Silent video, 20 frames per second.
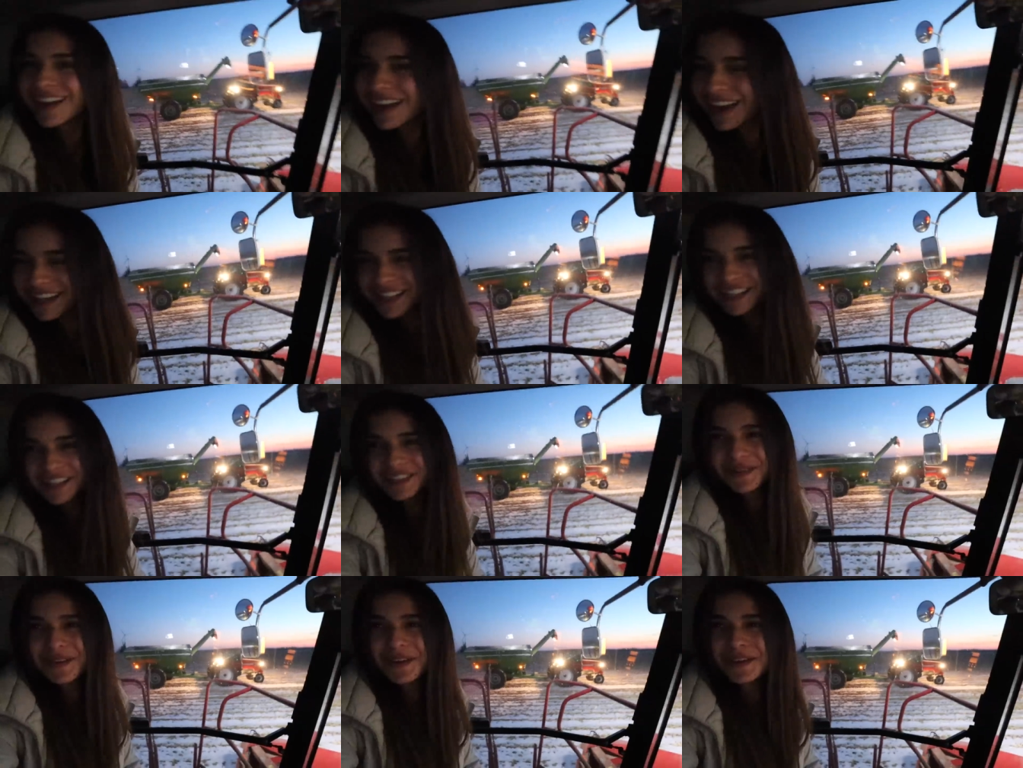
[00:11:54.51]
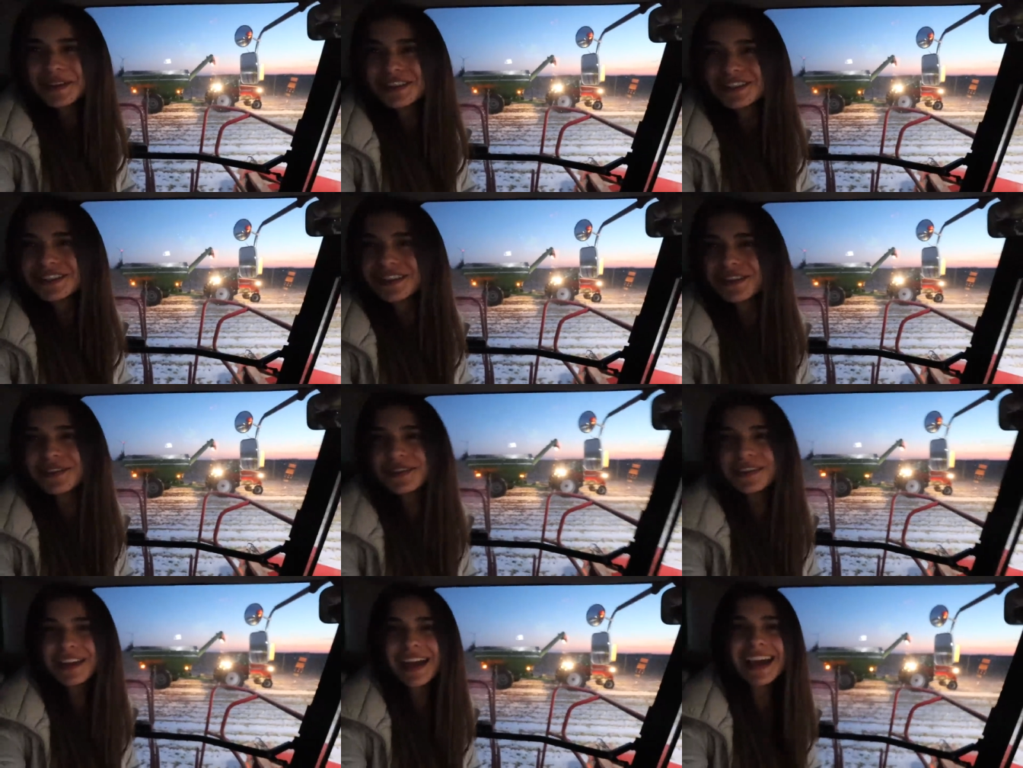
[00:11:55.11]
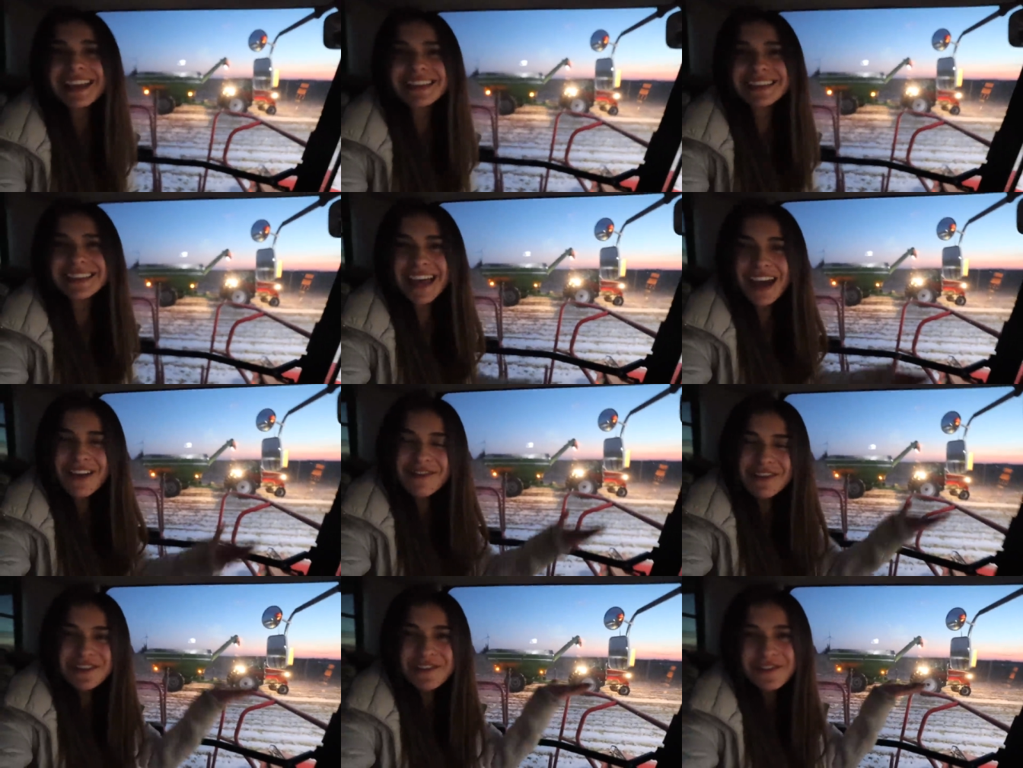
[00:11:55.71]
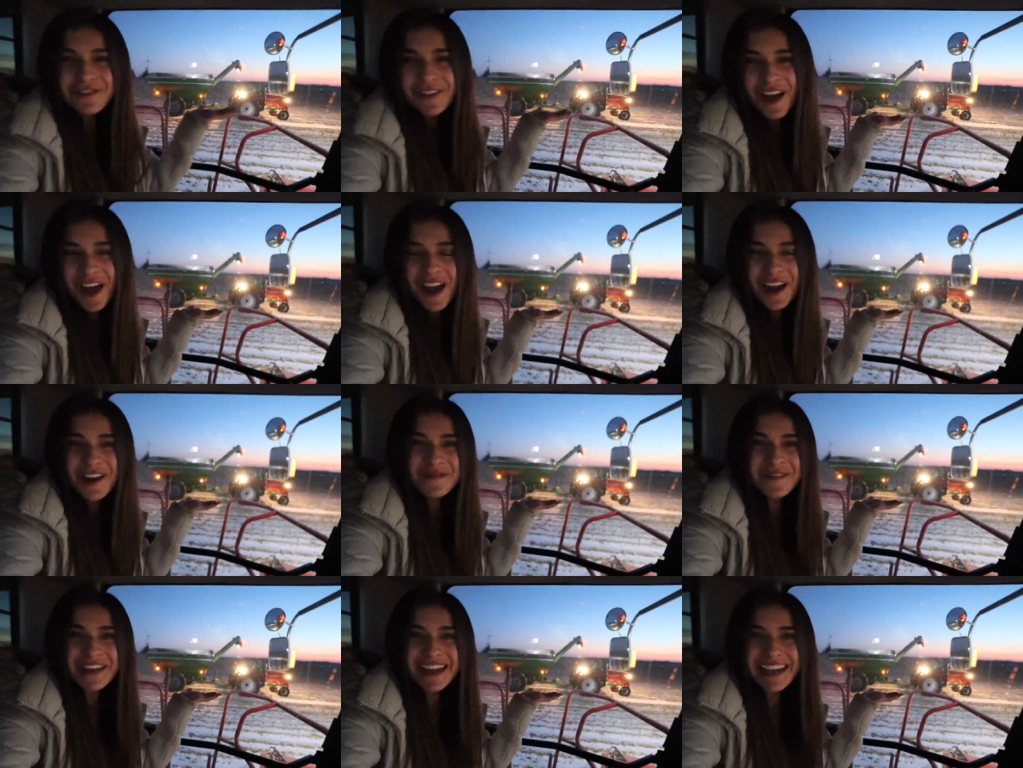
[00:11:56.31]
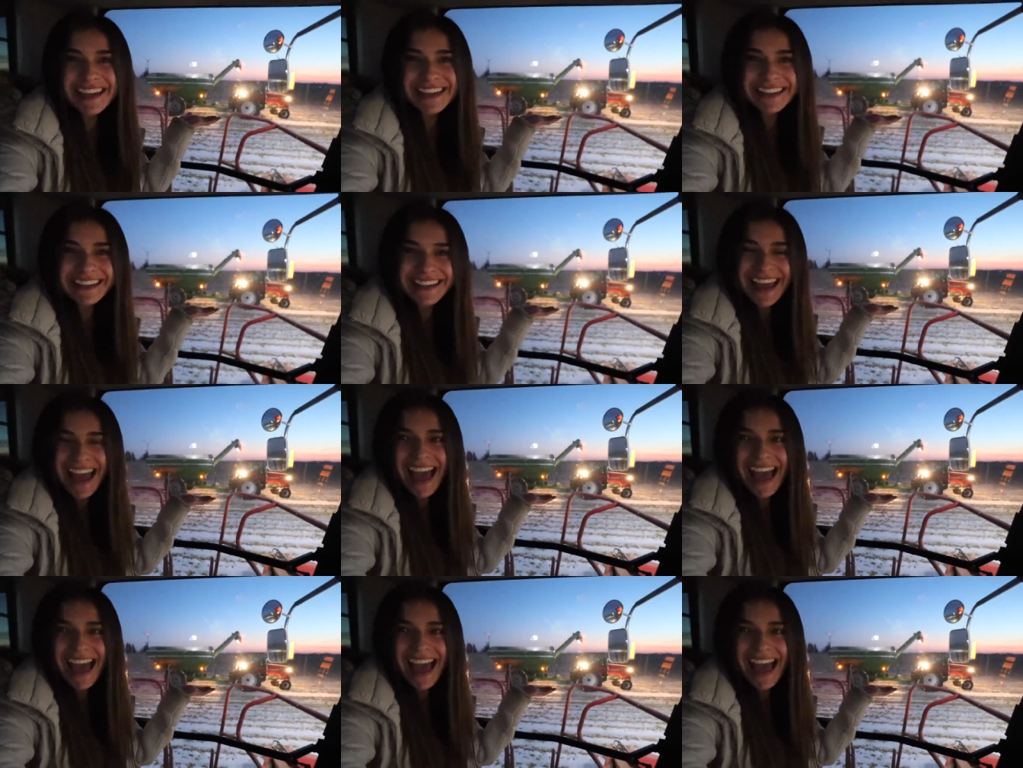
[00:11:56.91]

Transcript: I just wanted to show you guys that we're farming.